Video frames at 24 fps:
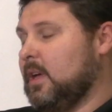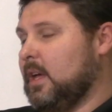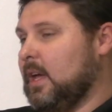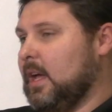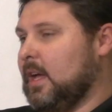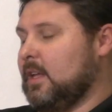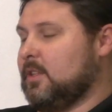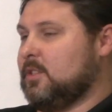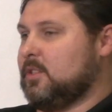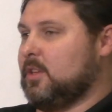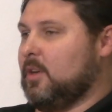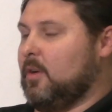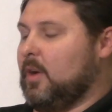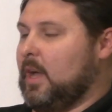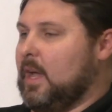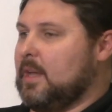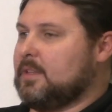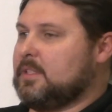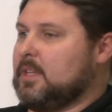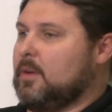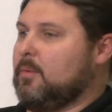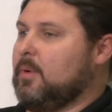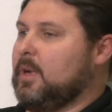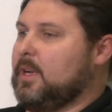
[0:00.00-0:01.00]
And so
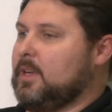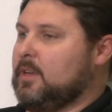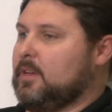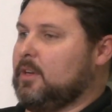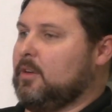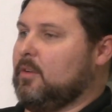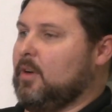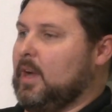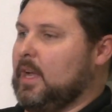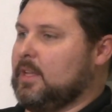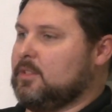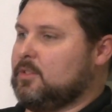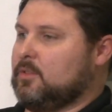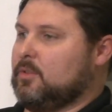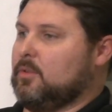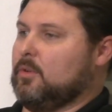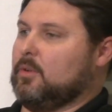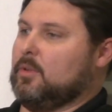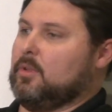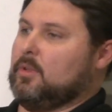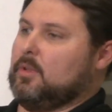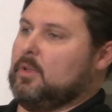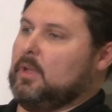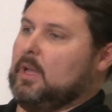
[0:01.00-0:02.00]
as I went into grad
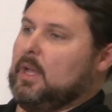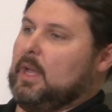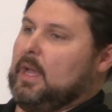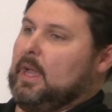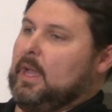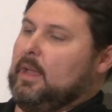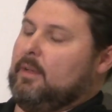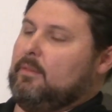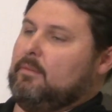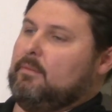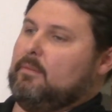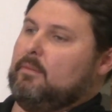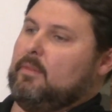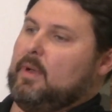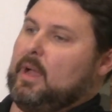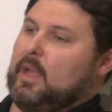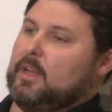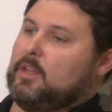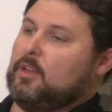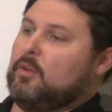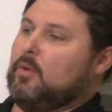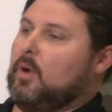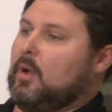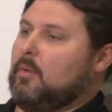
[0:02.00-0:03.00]
school, I
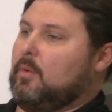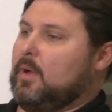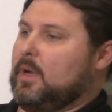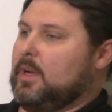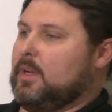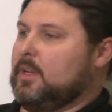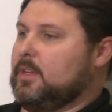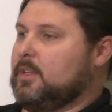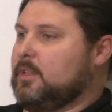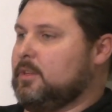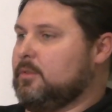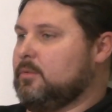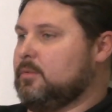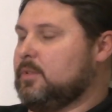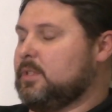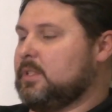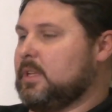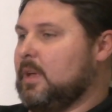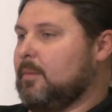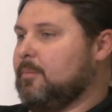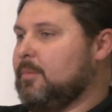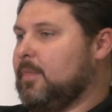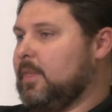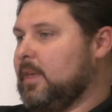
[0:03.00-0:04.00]
knew I wanted to do
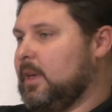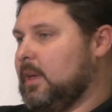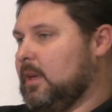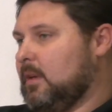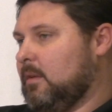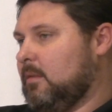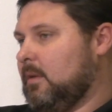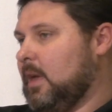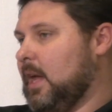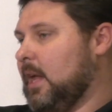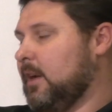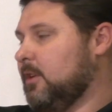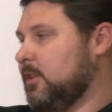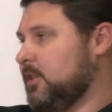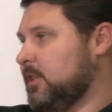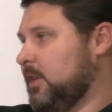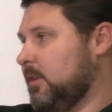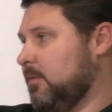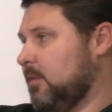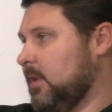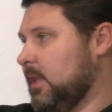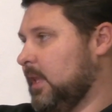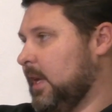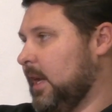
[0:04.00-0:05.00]
something
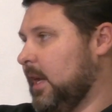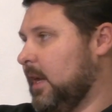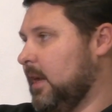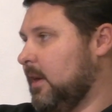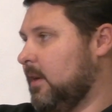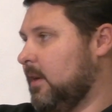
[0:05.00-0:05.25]
energy related.